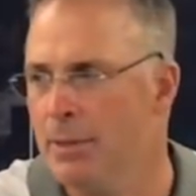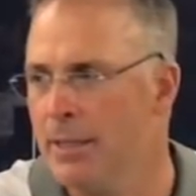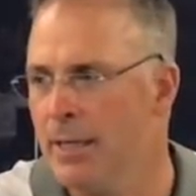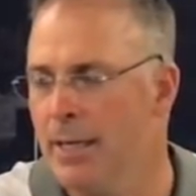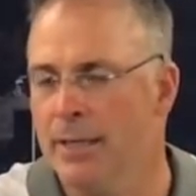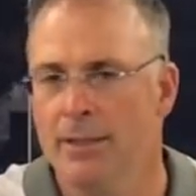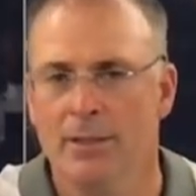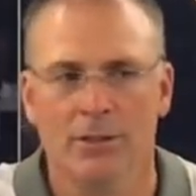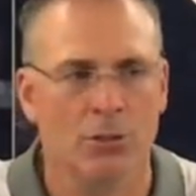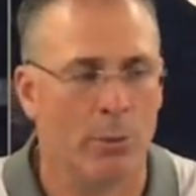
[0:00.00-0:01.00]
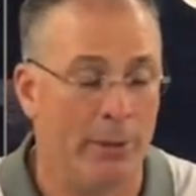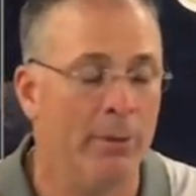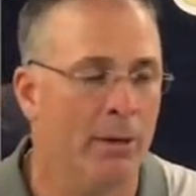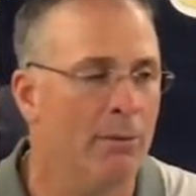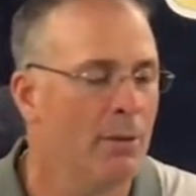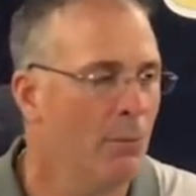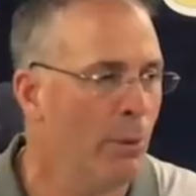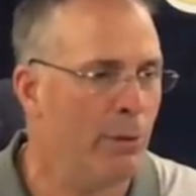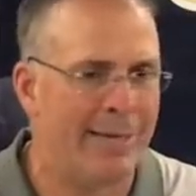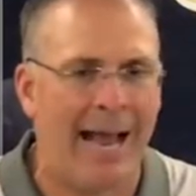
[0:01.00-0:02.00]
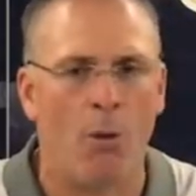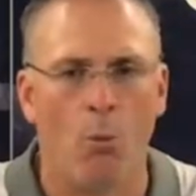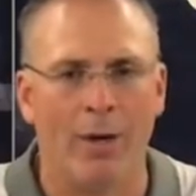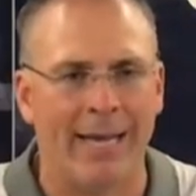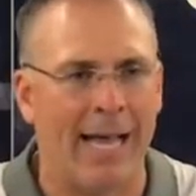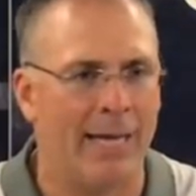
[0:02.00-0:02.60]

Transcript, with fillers: But uh, so we, you know, we were down one guy,